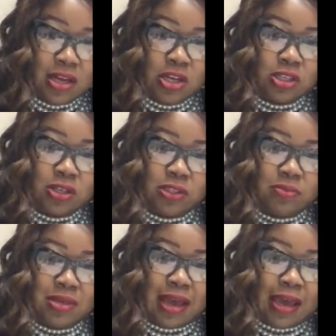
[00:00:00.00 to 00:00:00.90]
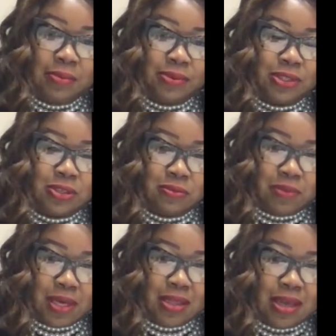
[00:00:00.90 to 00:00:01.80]
So to be able to
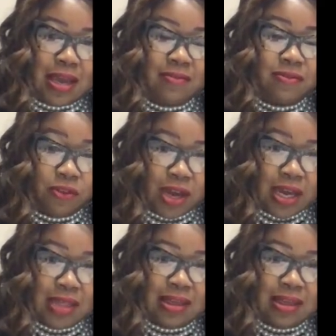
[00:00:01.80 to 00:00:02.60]
be that friend,